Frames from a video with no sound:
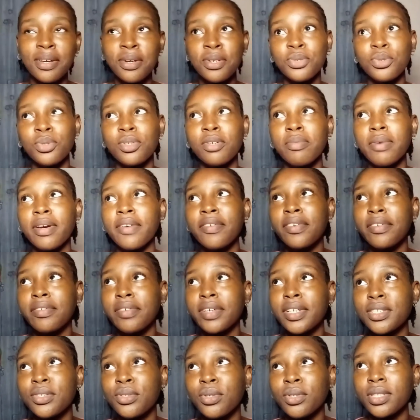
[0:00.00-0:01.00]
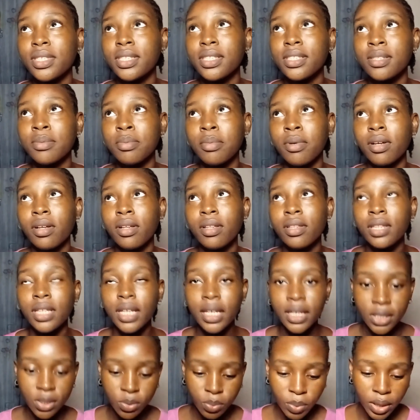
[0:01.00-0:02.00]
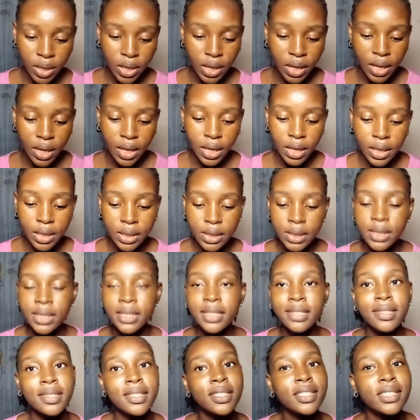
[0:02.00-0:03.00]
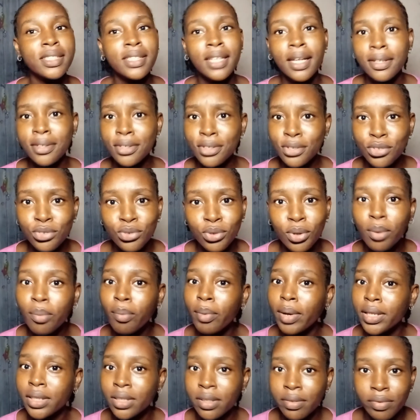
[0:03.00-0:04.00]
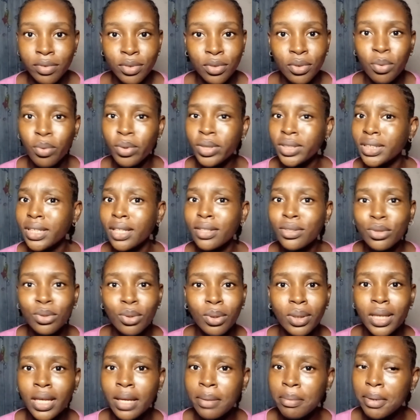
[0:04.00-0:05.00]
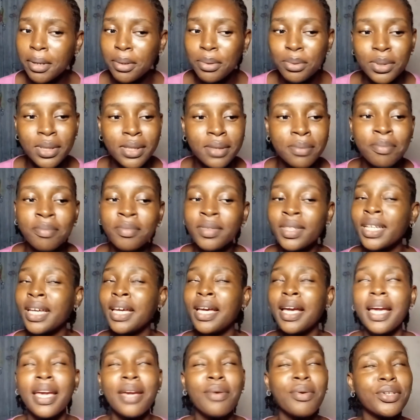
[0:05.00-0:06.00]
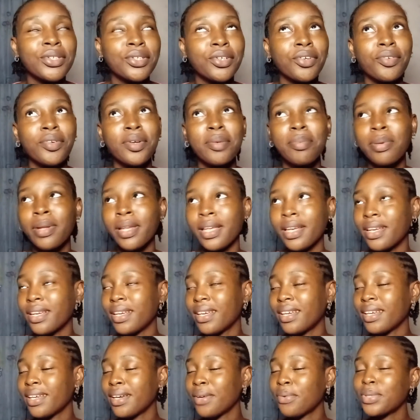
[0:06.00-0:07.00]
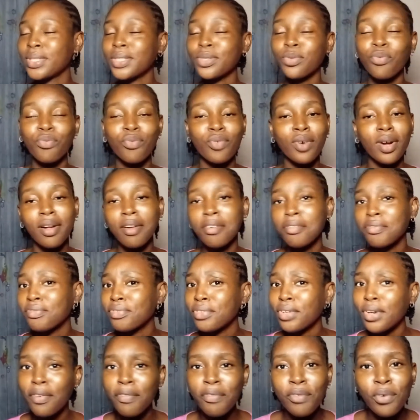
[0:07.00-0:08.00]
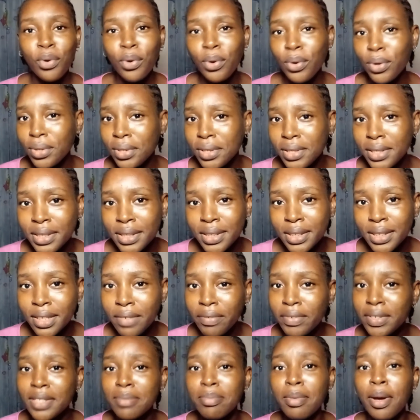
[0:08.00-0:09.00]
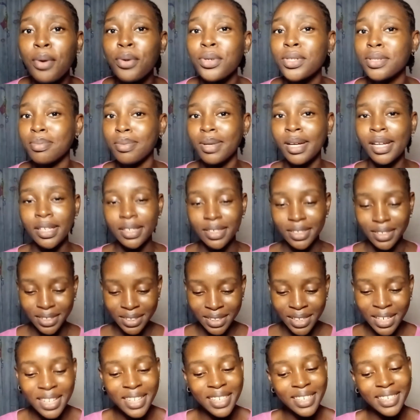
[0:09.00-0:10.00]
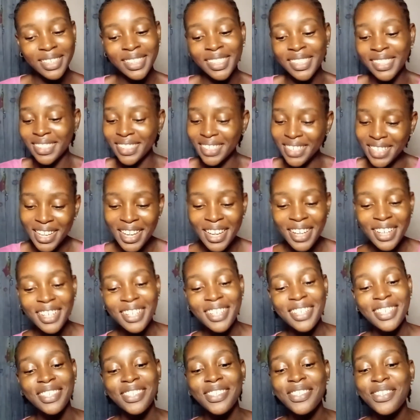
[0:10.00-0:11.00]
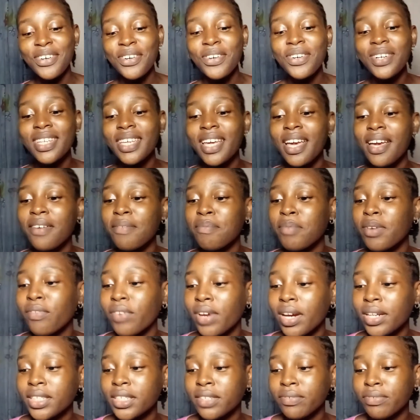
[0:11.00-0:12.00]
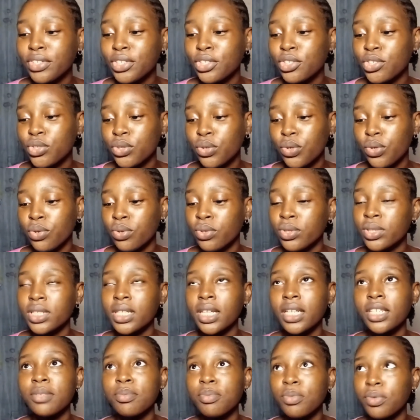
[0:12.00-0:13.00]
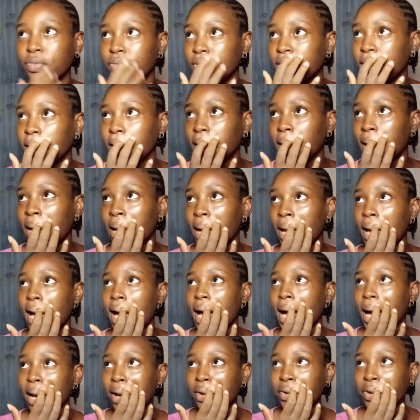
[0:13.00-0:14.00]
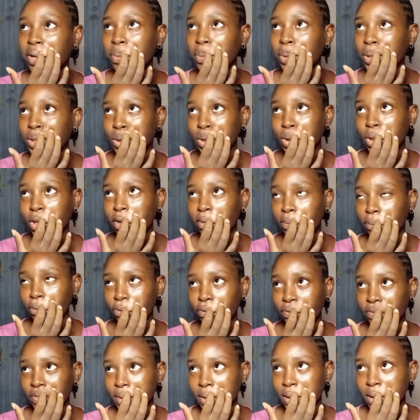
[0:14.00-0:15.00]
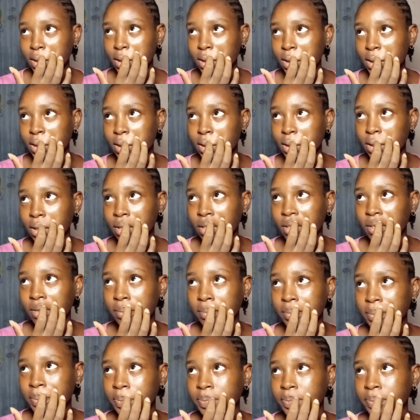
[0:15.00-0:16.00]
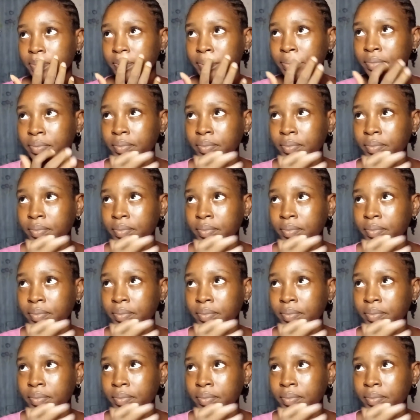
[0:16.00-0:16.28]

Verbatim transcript: was one of my favorite songs this month, as well as Stand Strong by David. Once that song came out, it was on replay. It was, of, of course, David is my husband. So yeah, favorite T V show slash movie. I didn't really watch a lot of movies. Um,